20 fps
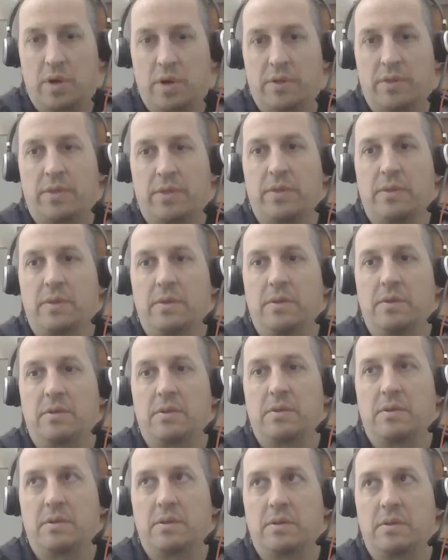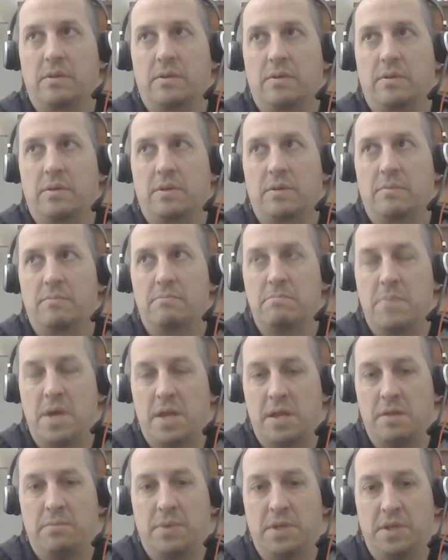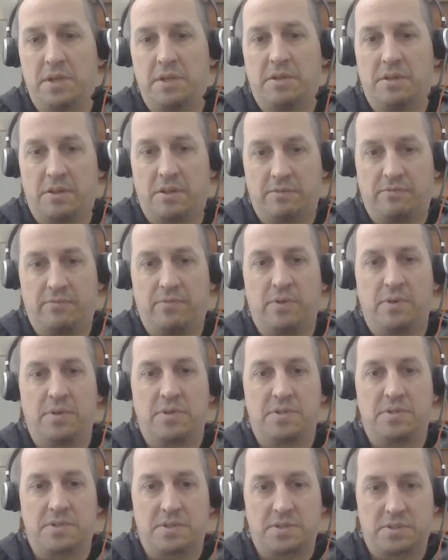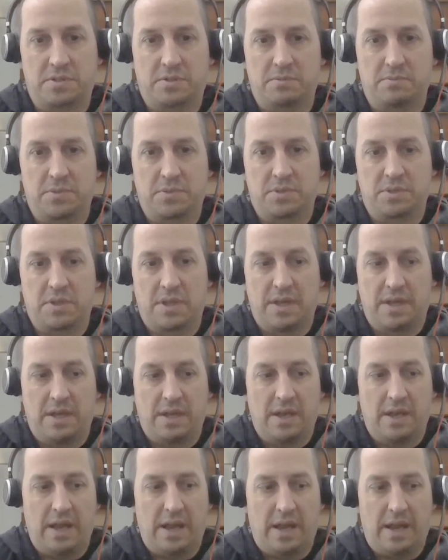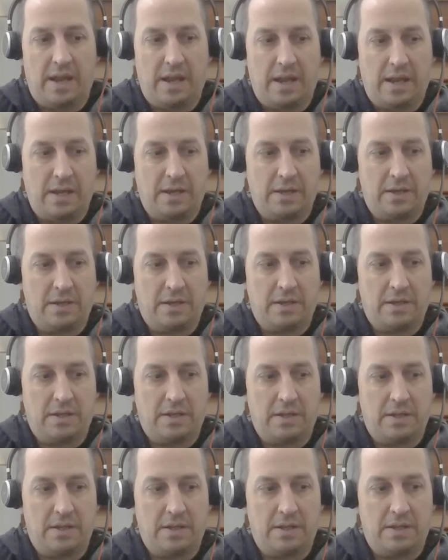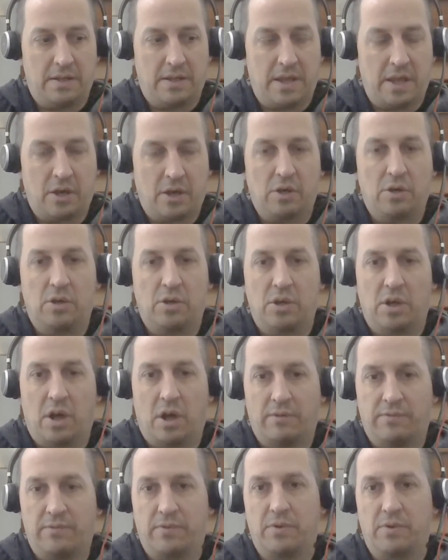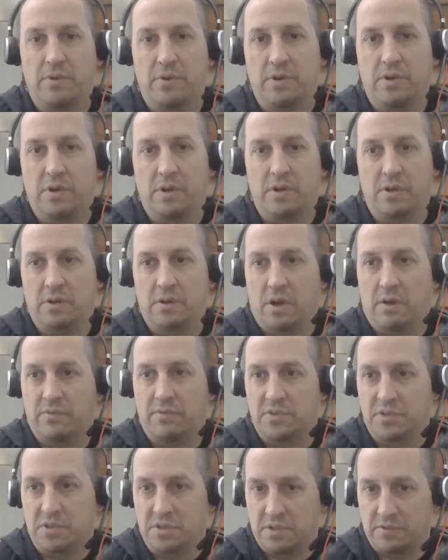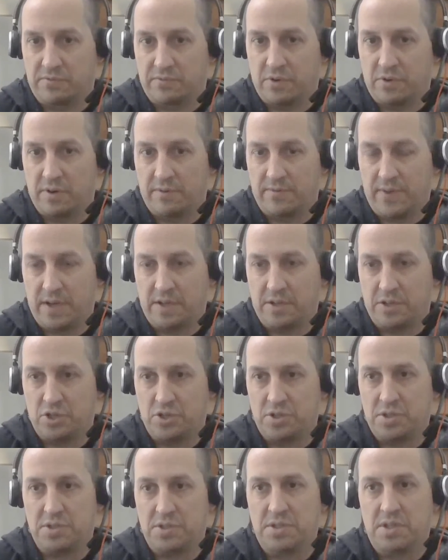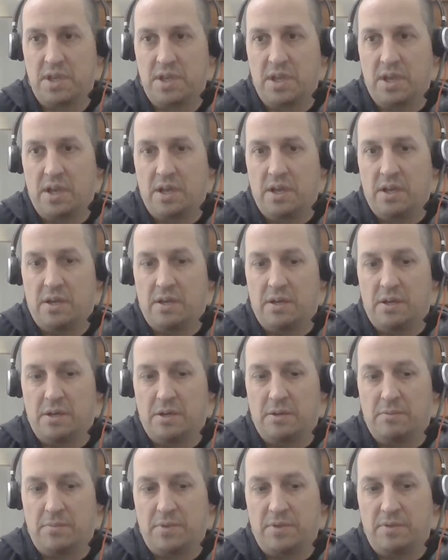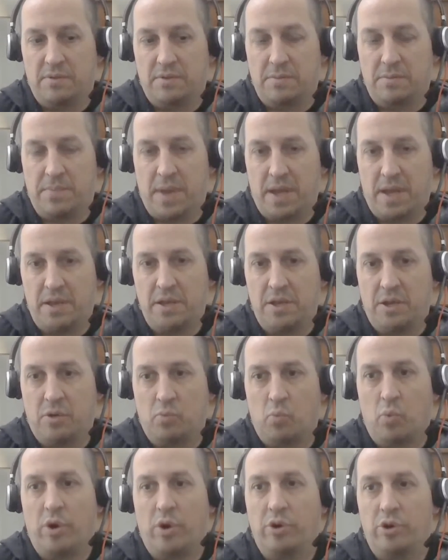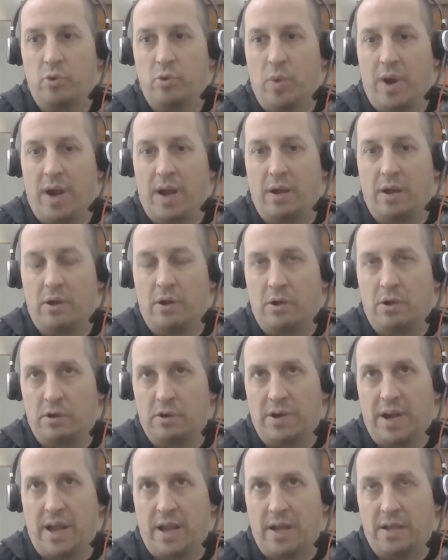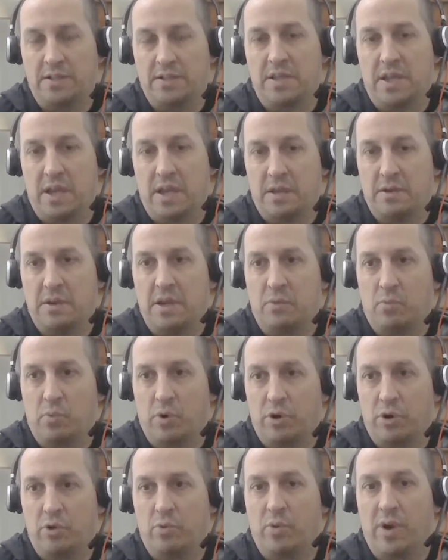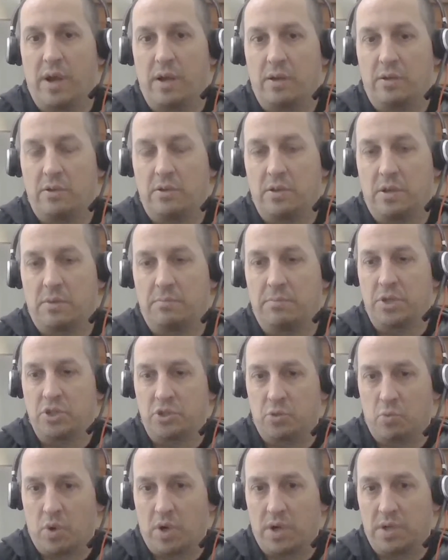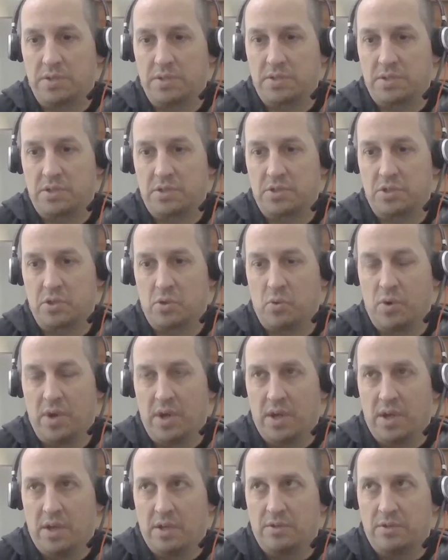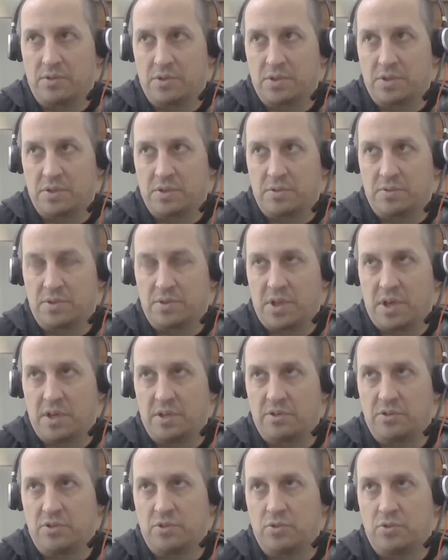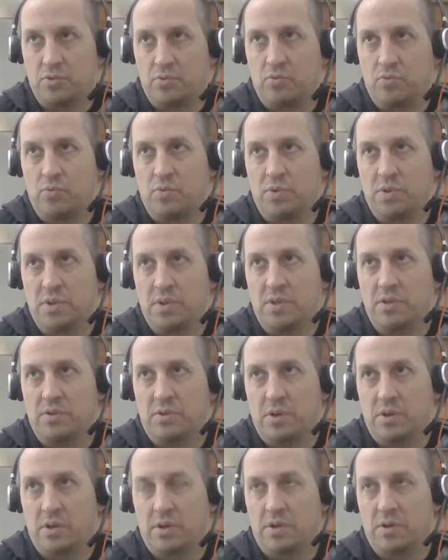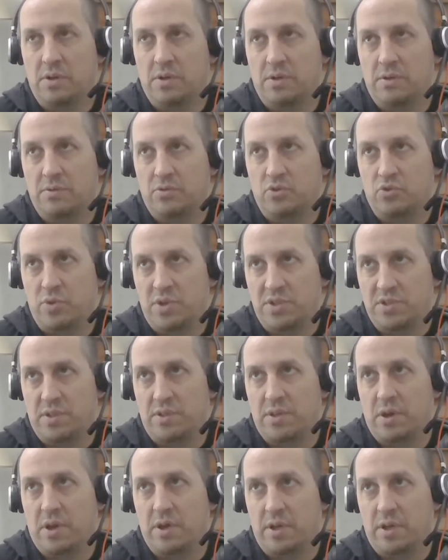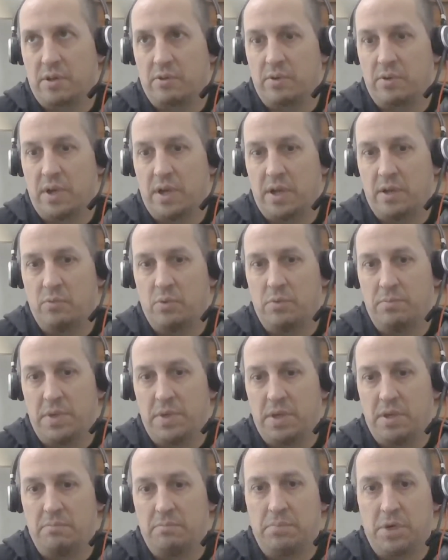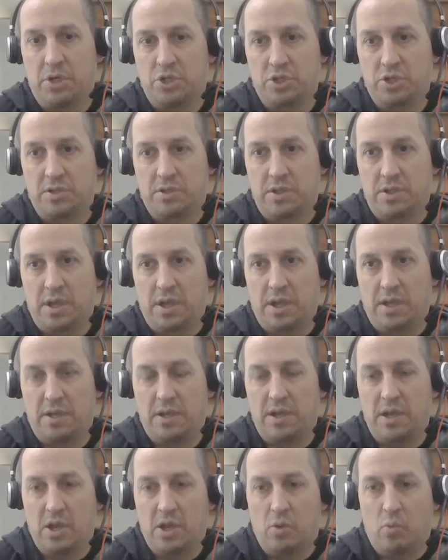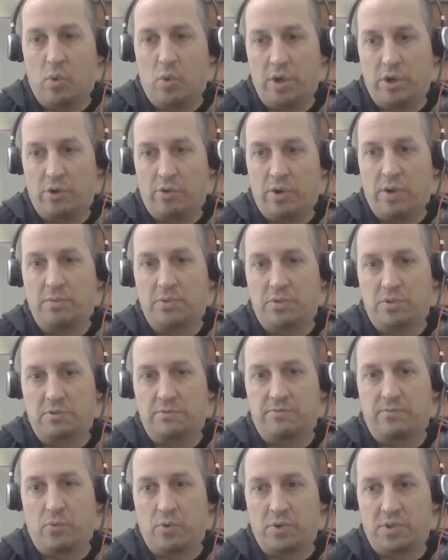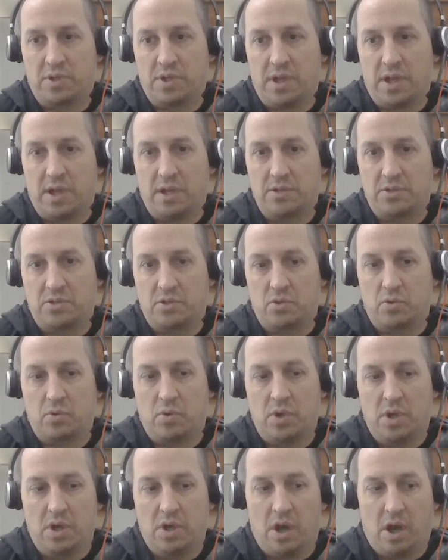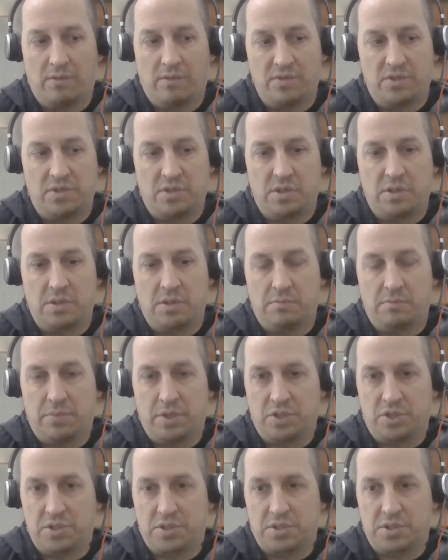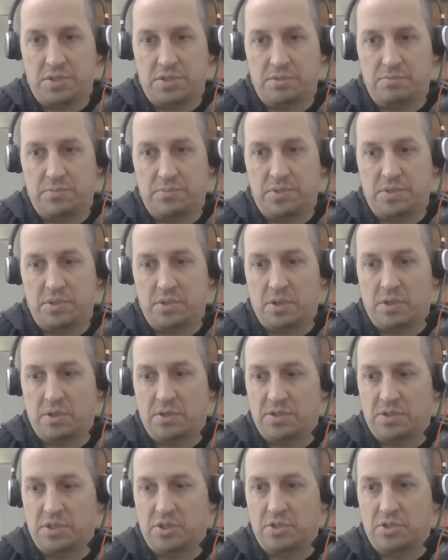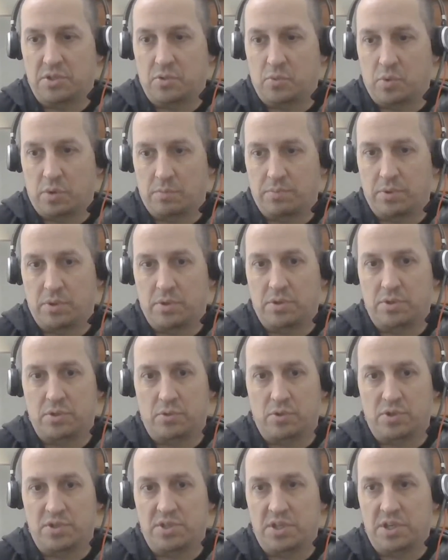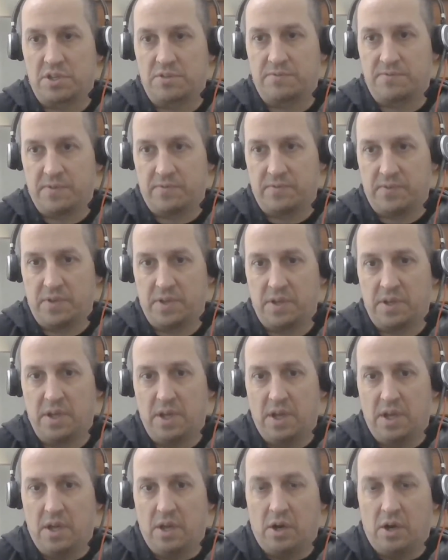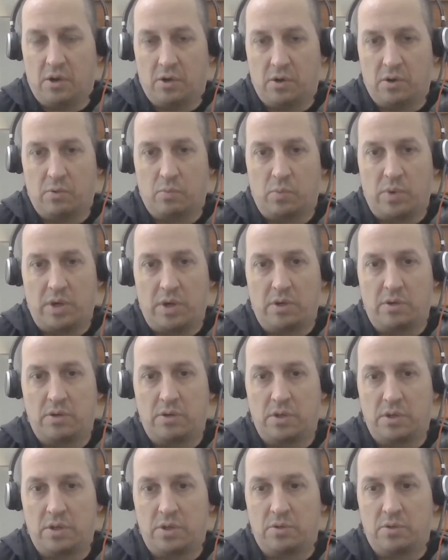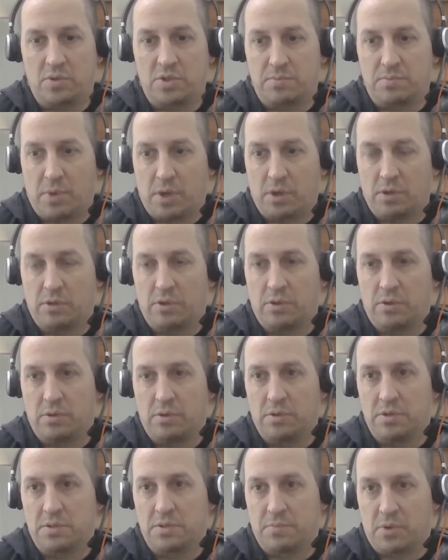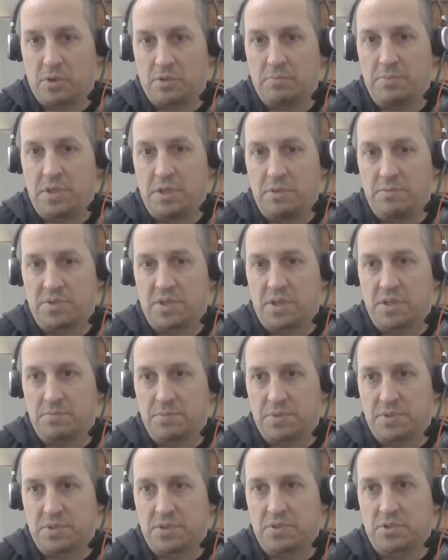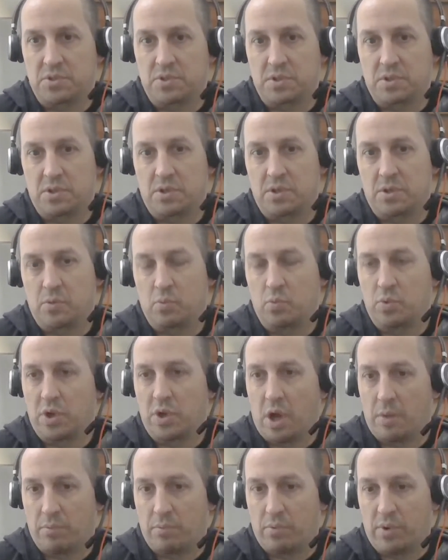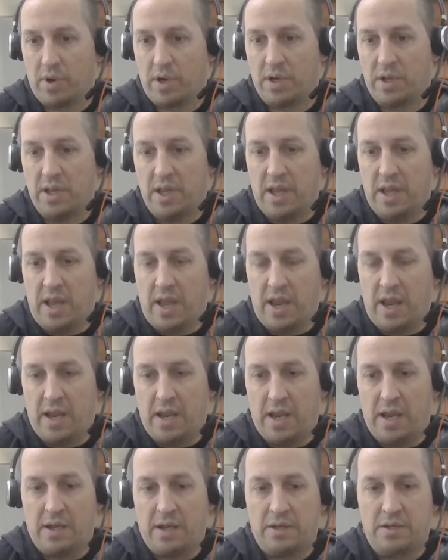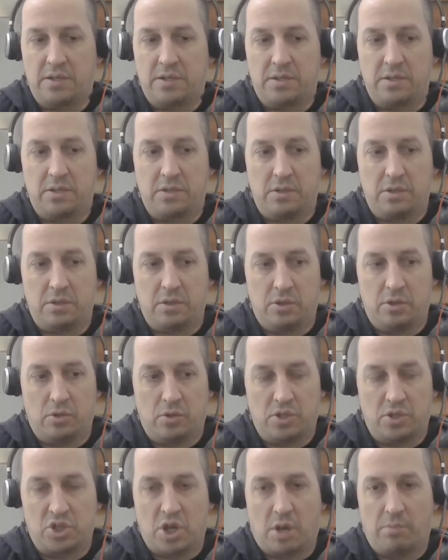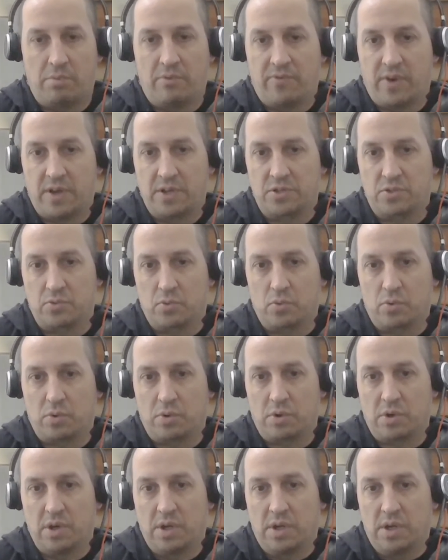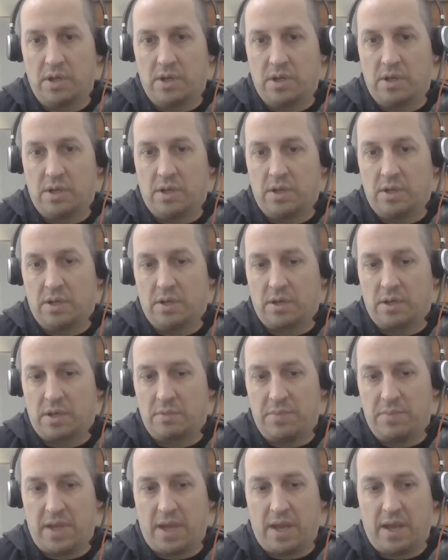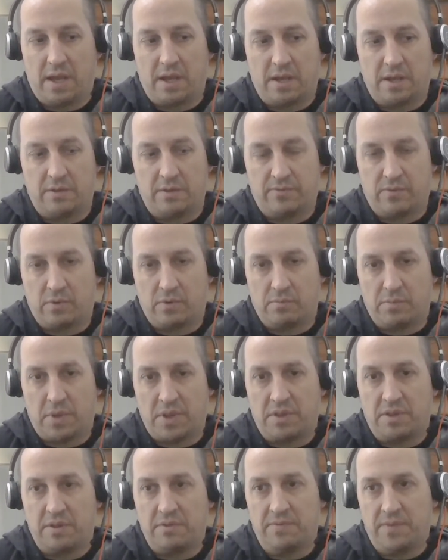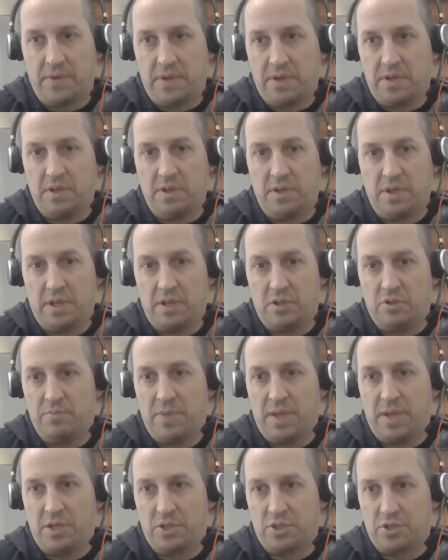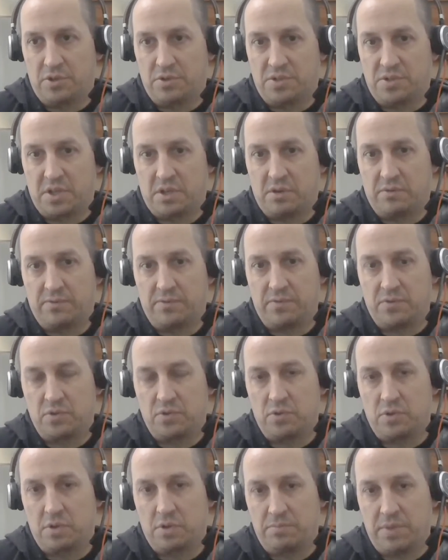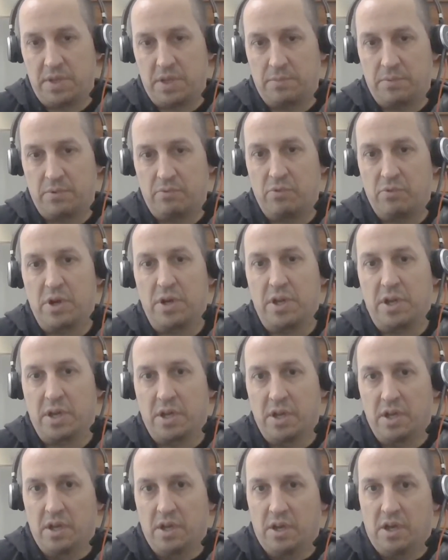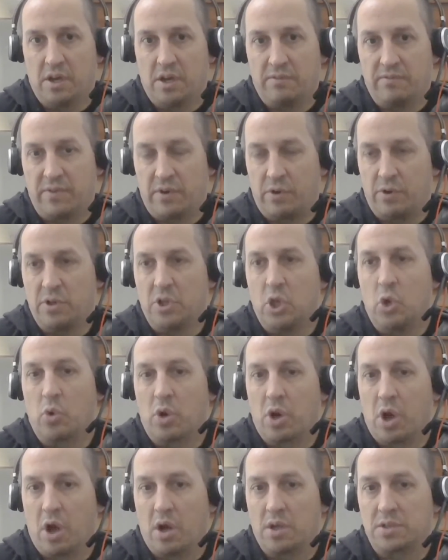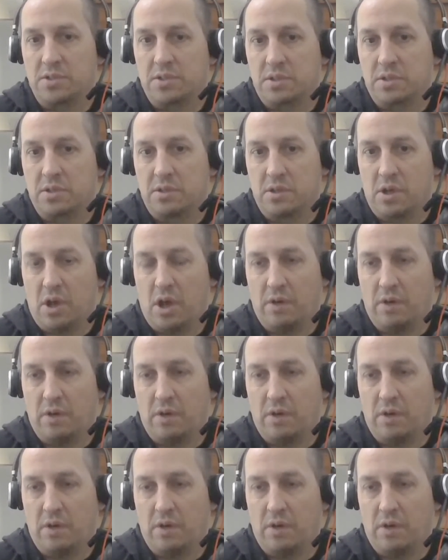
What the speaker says: with many, many different systems, and they all offer obviously different advantages depending on where you are at and where you're at budget-wise. So there's kind of two trains of thought here. A would be budget and what you're able to afford today. So obviously budget systems such as QuickBooks or Sage 50 are where small to medium-sized business would operate, and a Shopify store can be had for a monthly fee and you manage it yourself. So you could be up and running on a very low cost.